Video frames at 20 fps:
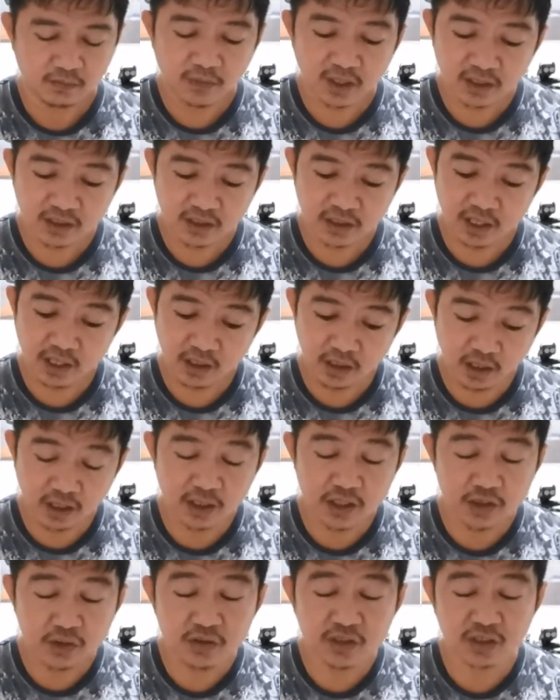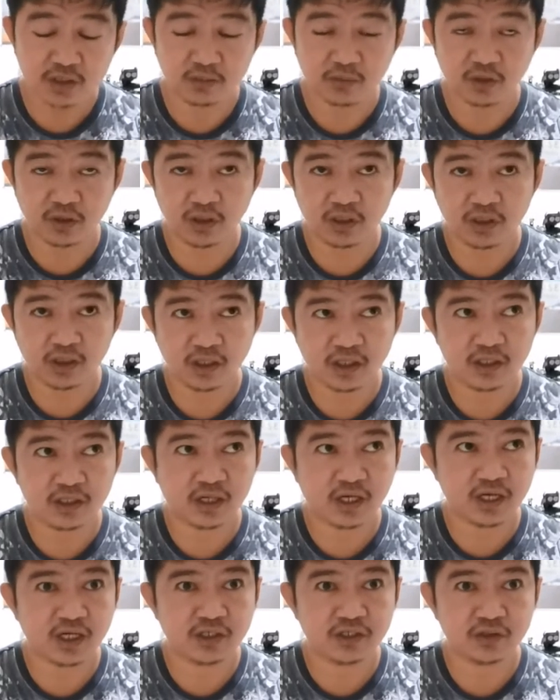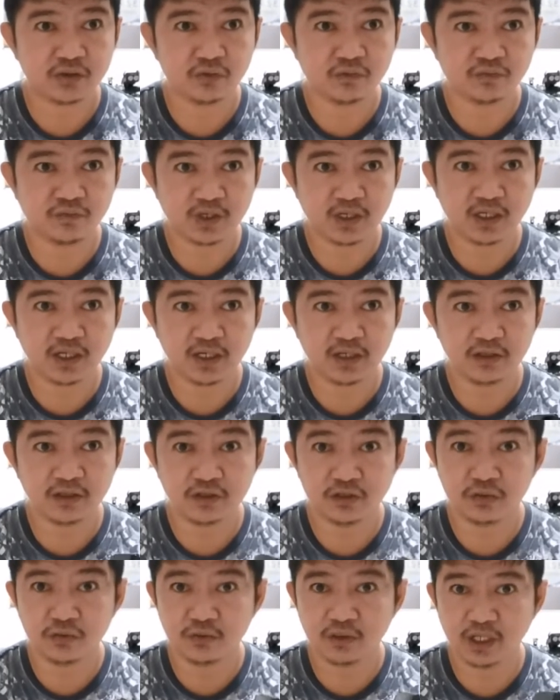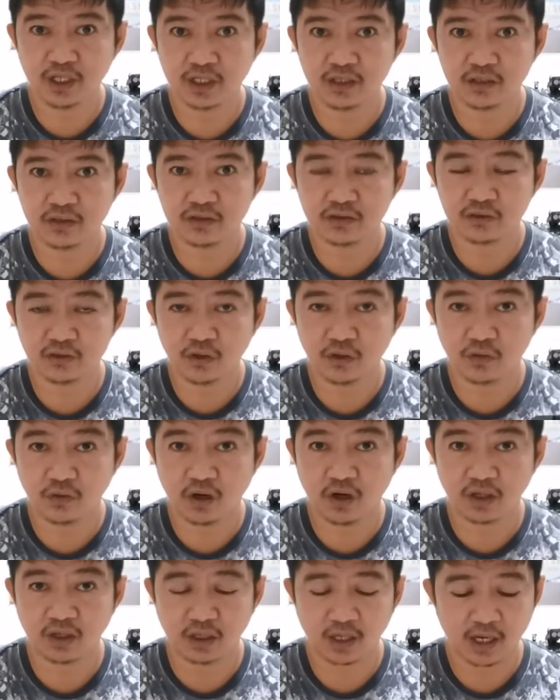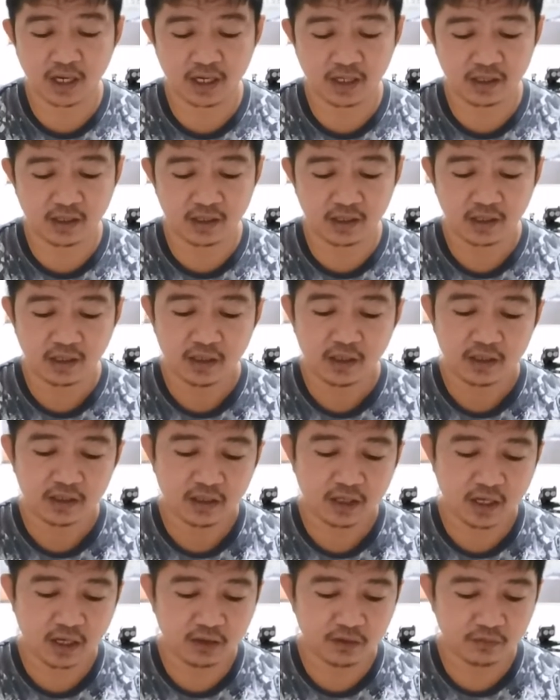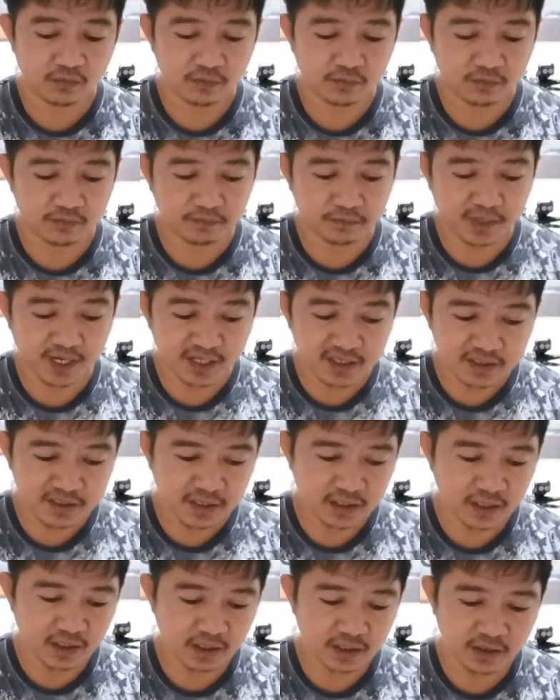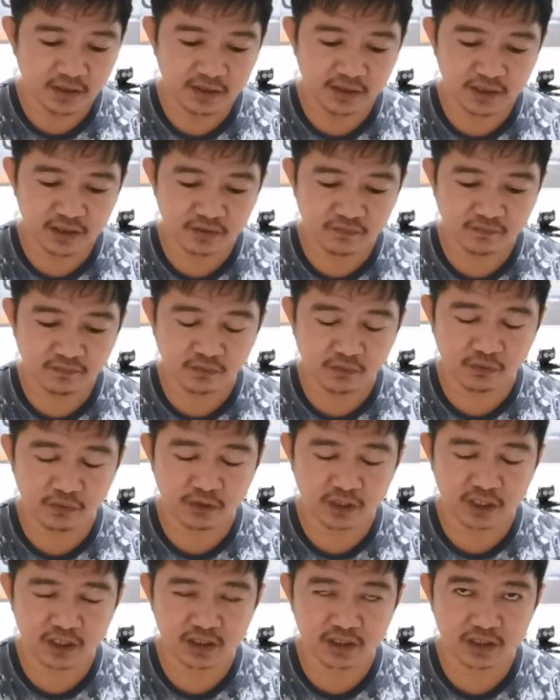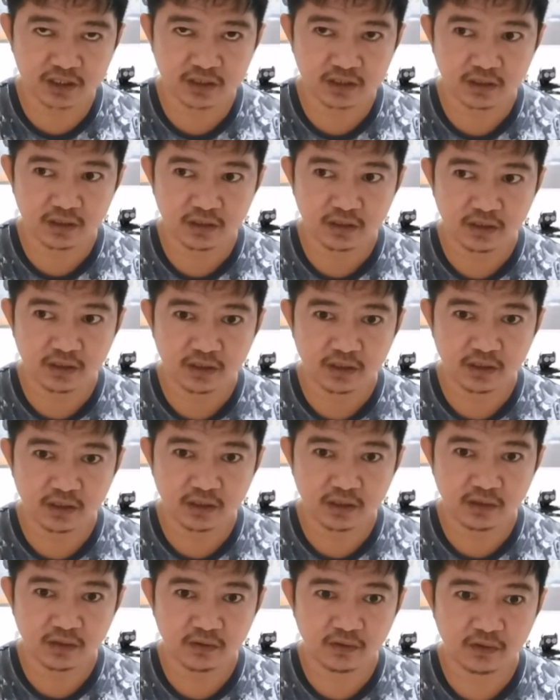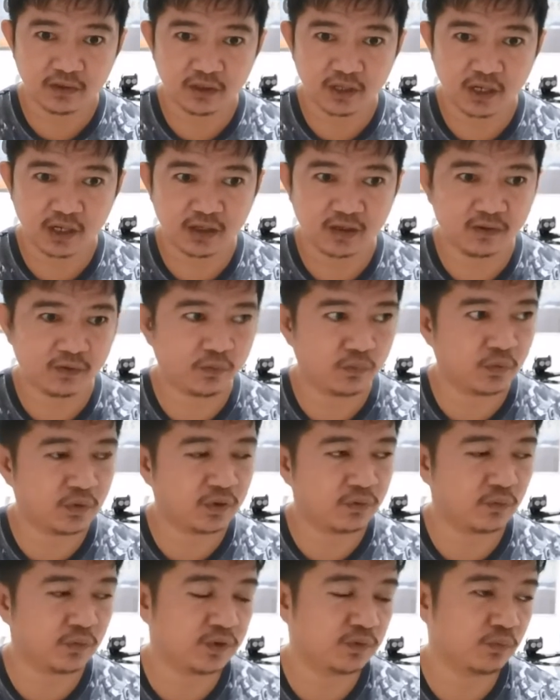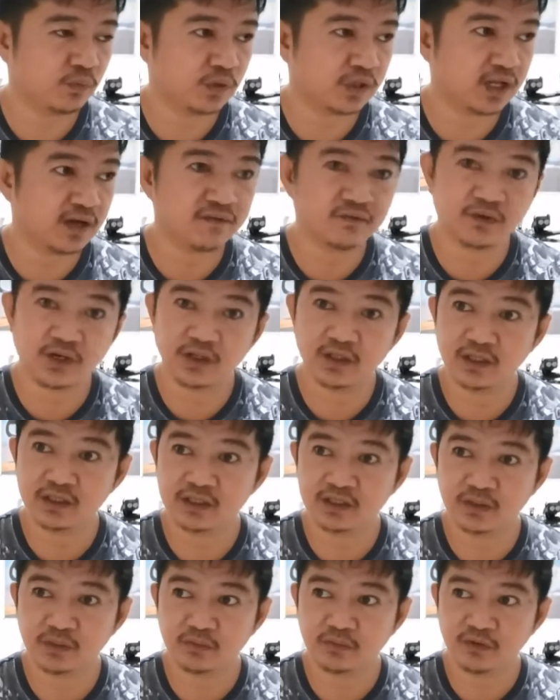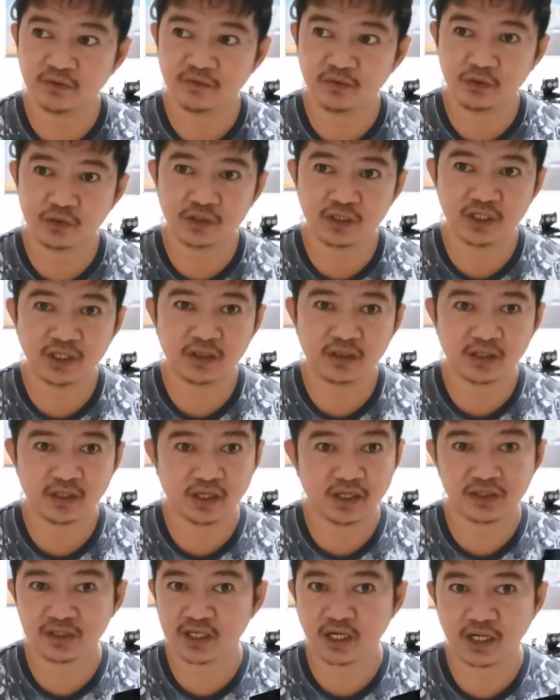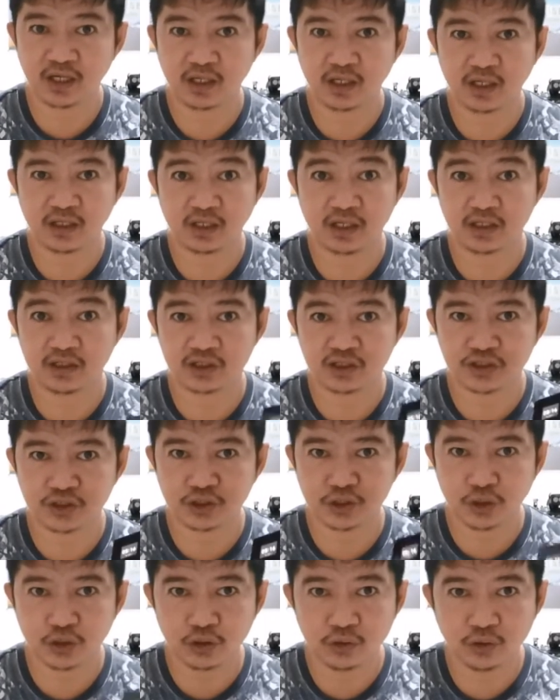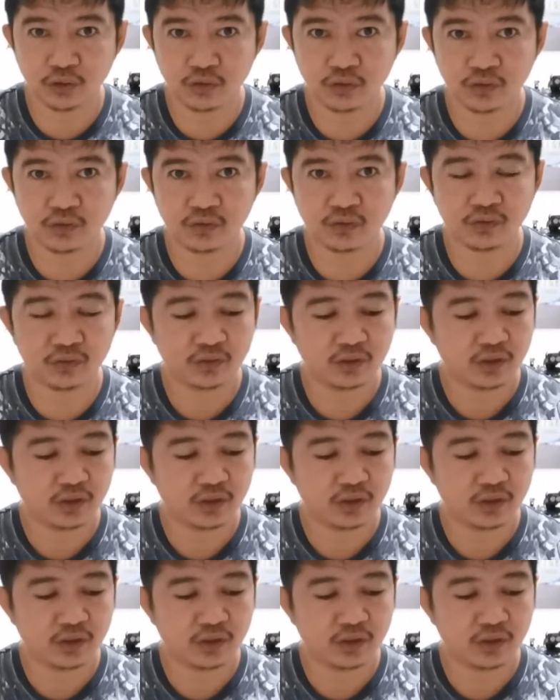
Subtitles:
but they are usable in case you really do need to go online. Now, basically, this phone is with what I've read in some reviews, they're saying that it's slow.